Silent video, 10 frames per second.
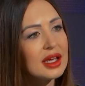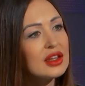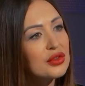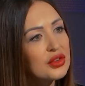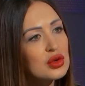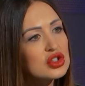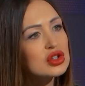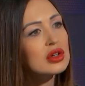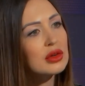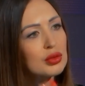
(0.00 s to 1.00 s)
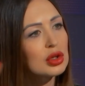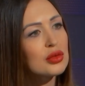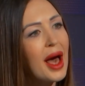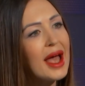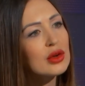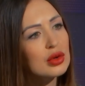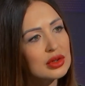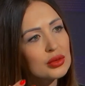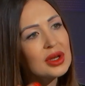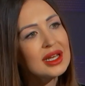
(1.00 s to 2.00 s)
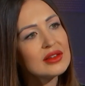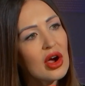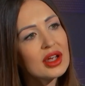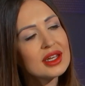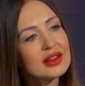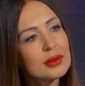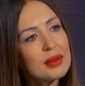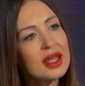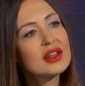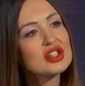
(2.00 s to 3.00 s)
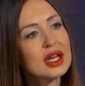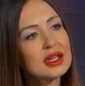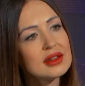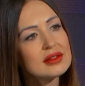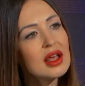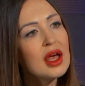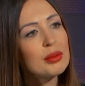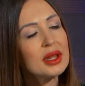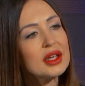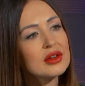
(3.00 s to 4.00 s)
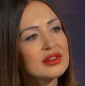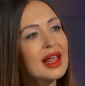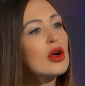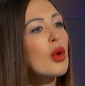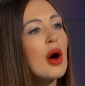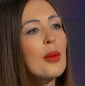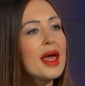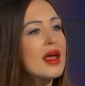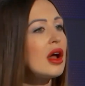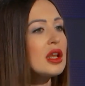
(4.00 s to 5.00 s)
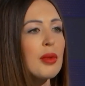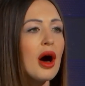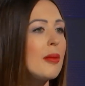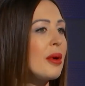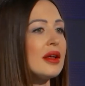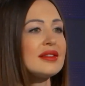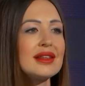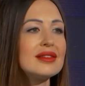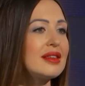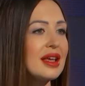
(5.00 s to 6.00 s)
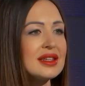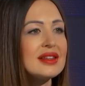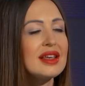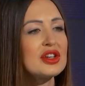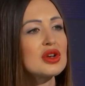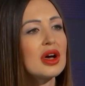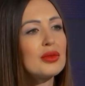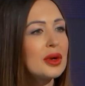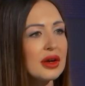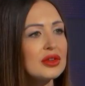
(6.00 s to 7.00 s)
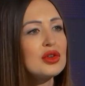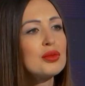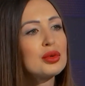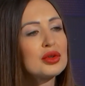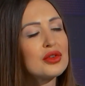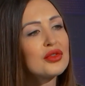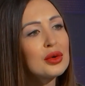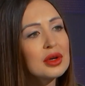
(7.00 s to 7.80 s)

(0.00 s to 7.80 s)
in the future worldwide, or really targeting the big Chinese players like Huawei, Alibaba, Tencent, etc.? Where do you put your focus?